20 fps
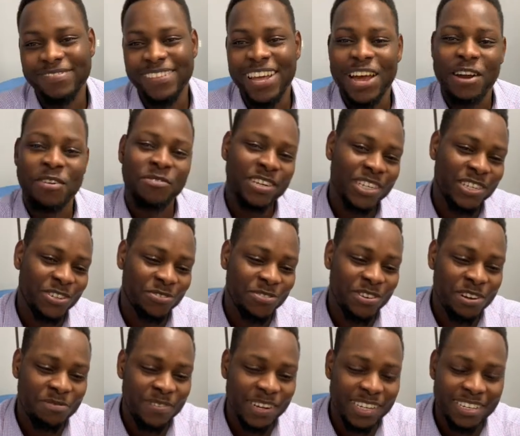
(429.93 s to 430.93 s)
I wish you
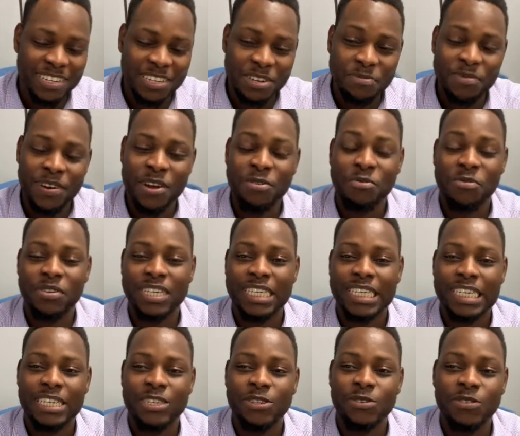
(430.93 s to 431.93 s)
well, Maxime. I
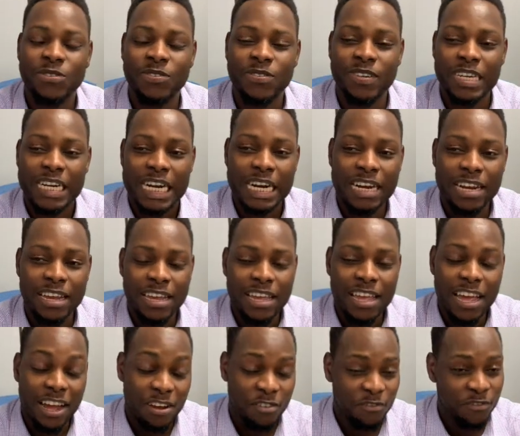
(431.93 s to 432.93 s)
wish you
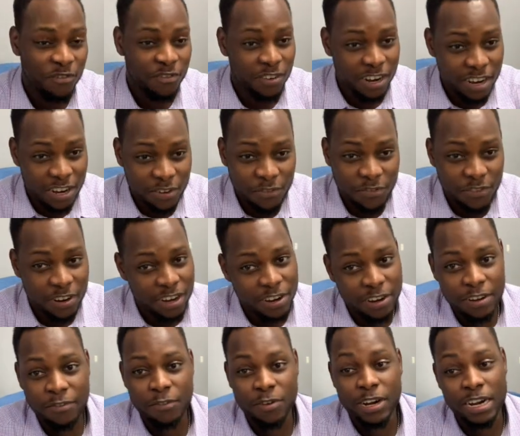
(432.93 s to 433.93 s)
a very,
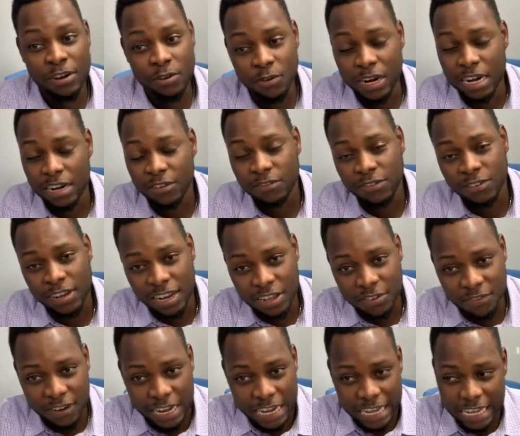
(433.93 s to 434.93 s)
very, very wonderful
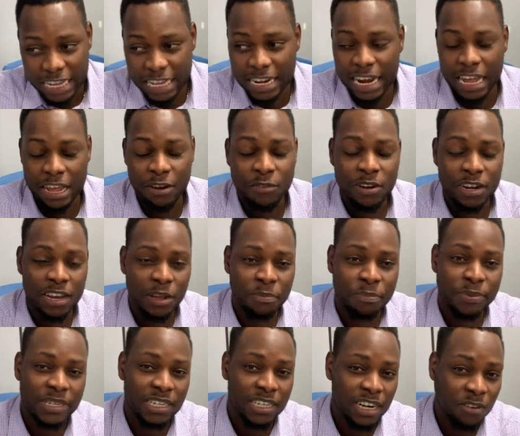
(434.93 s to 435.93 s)
life ahead. I really
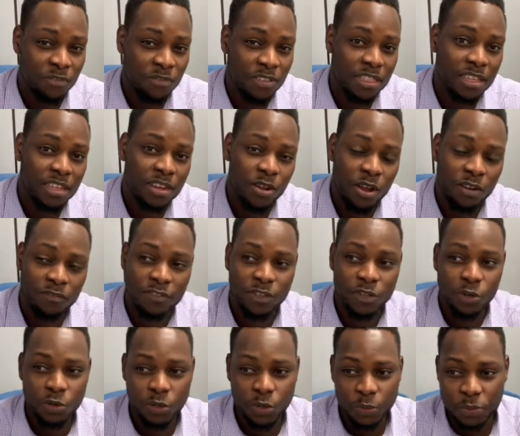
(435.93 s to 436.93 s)
appreciate everything you have
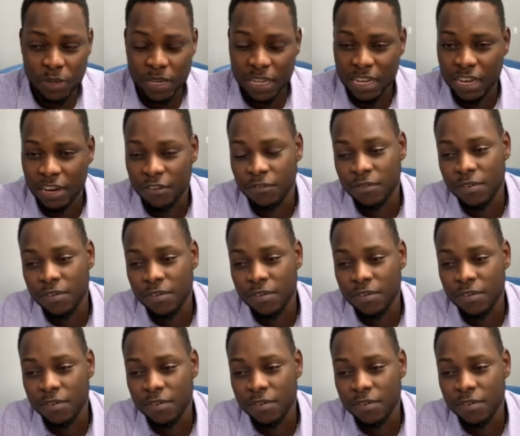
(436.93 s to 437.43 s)
taught me.